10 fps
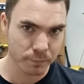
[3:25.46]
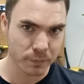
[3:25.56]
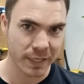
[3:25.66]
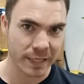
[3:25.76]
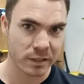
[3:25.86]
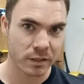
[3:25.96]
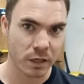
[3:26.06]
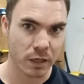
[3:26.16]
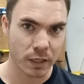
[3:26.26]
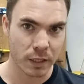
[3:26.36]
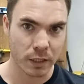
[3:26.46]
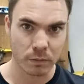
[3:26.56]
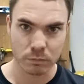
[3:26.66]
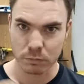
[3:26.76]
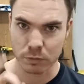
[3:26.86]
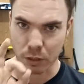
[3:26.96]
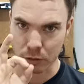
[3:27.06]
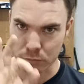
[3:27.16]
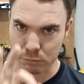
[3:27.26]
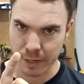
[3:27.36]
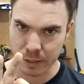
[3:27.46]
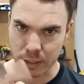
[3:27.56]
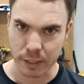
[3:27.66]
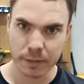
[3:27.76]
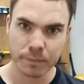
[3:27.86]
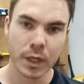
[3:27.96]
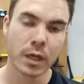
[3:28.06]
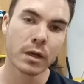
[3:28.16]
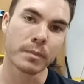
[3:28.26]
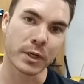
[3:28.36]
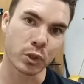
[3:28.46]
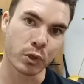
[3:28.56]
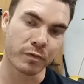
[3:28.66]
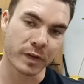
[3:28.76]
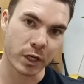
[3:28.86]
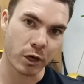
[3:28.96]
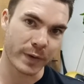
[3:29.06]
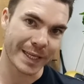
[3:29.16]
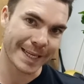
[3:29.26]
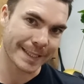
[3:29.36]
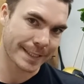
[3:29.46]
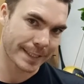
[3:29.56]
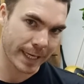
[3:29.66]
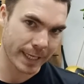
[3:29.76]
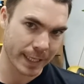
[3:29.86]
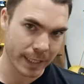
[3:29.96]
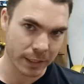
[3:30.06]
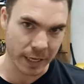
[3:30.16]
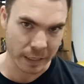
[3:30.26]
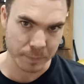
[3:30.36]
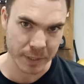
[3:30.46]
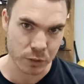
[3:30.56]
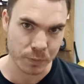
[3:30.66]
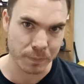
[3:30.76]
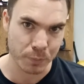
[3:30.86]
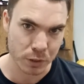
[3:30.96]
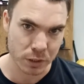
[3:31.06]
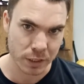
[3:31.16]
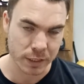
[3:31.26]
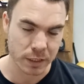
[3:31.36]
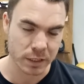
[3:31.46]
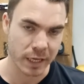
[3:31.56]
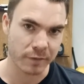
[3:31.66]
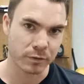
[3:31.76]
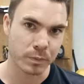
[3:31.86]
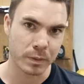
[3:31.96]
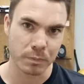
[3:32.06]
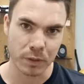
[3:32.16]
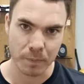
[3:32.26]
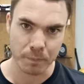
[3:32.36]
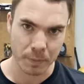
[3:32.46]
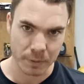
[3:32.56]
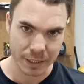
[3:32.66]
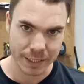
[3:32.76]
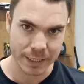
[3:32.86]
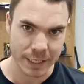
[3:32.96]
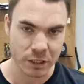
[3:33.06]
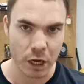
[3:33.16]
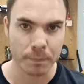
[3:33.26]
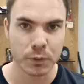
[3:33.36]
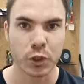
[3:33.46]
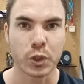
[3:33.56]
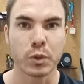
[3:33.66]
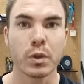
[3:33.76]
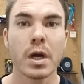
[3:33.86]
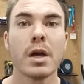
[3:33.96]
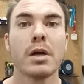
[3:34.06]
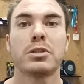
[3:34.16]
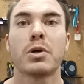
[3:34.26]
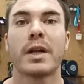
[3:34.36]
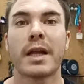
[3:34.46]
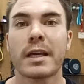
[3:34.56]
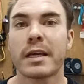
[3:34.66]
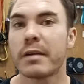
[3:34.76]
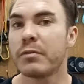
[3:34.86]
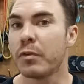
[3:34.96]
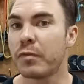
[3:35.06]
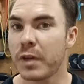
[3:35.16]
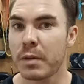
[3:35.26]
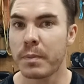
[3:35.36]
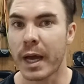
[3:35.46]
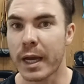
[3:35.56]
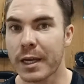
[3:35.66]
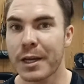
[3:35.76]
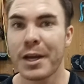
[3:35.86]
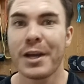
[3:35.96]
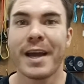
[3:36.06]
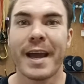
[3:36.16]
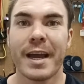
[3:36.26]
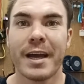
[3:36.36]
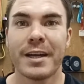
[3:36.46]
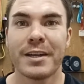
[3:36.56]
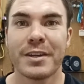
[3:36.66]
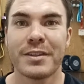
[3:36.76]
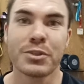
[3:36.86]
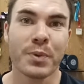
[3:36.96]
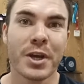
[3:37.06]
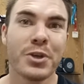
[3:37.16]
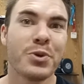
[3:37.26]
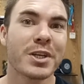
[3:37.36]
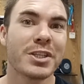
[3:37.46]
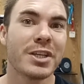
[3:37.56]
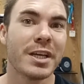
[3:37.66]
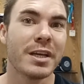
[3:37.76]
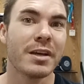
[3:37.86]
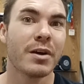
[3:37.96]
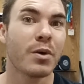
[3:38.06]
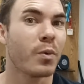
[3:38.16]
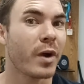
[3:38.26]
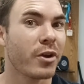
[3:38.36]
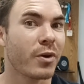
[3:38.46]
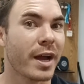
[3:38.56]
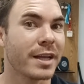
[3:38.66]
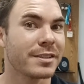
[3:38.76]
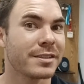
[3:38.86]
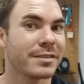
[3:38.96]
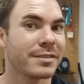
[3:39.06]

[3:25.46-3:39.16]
test done correctly, make sure you video it, send it in. That can be to me personally. It doesn't have to be publicly. That's up to you, so that I can give you feedback. And this way you can see where you're at.